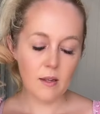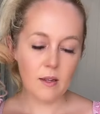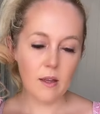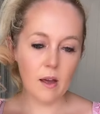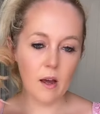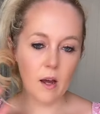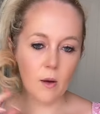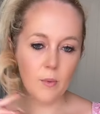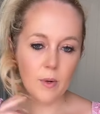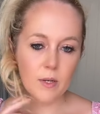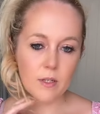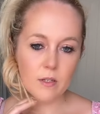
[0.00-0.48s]

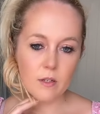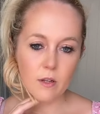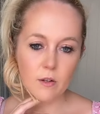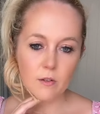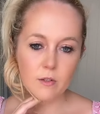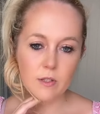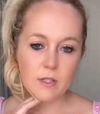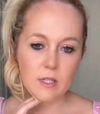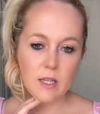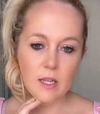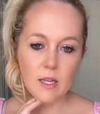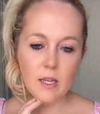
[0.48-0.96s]
Yeah, I went to go
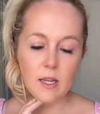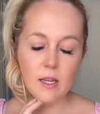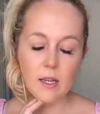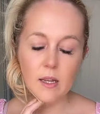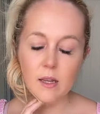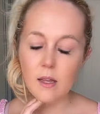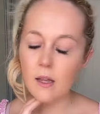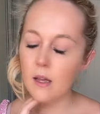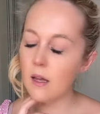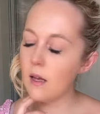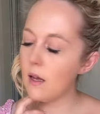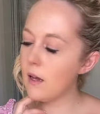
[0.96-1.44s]

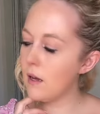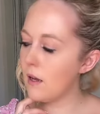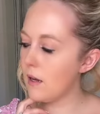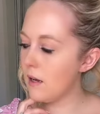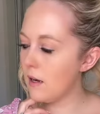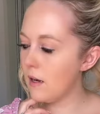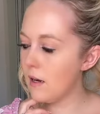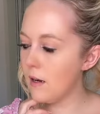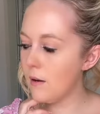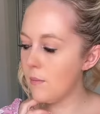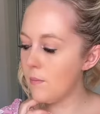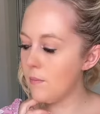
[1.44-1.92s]
see,
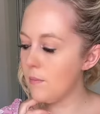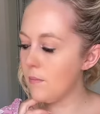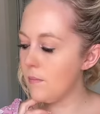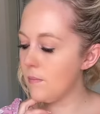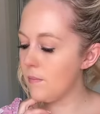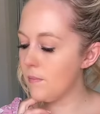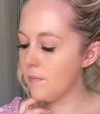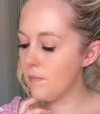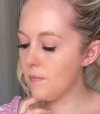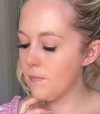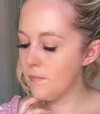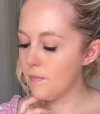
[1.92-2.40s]

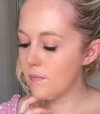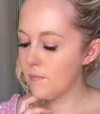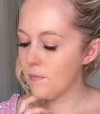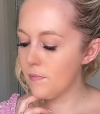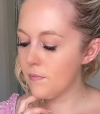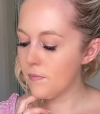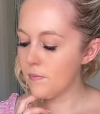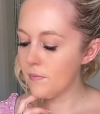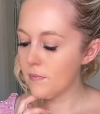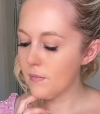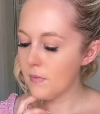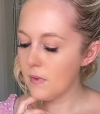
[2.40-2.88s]

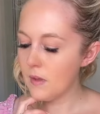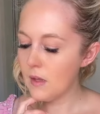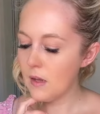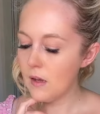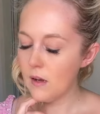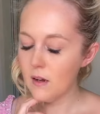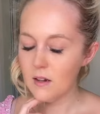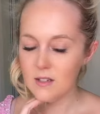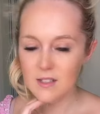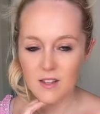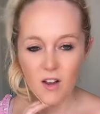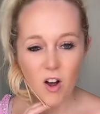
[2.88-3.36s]

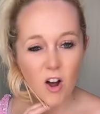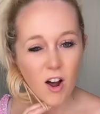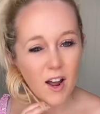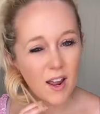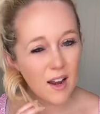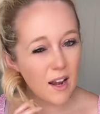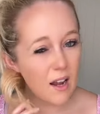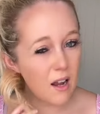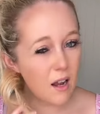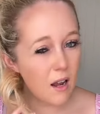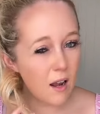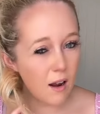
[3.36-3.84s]
because
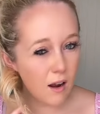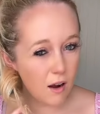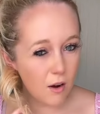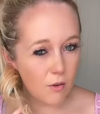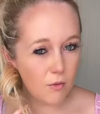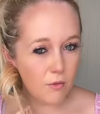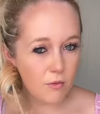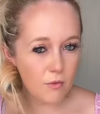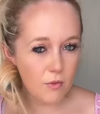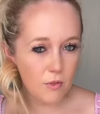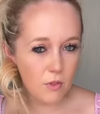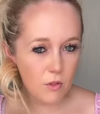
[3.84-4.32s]
I
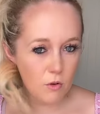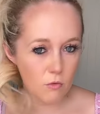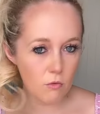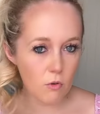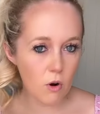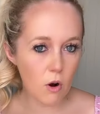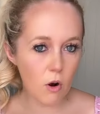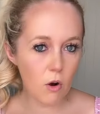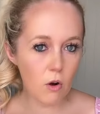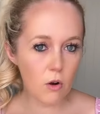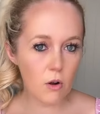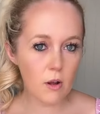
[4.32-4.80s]
love The
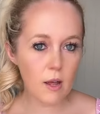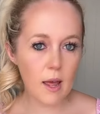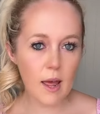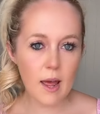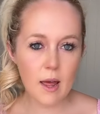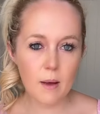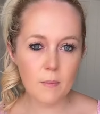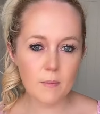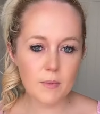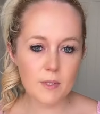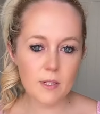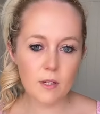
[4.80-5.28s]
Rock,
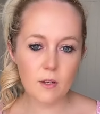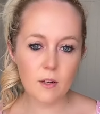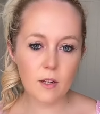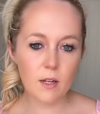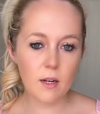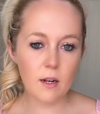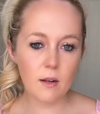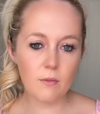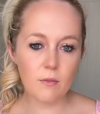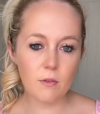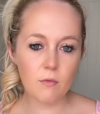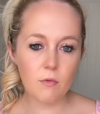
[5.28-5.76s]

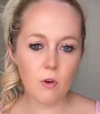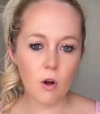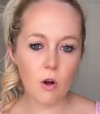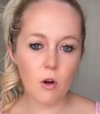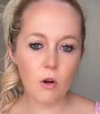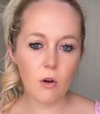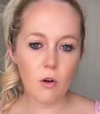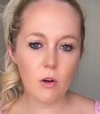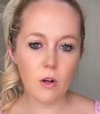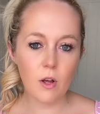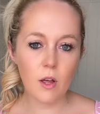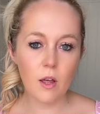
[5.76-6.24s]
absolutely love The
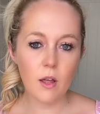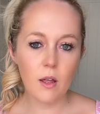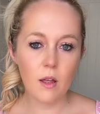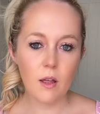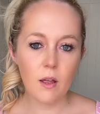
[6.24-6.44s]
Rock.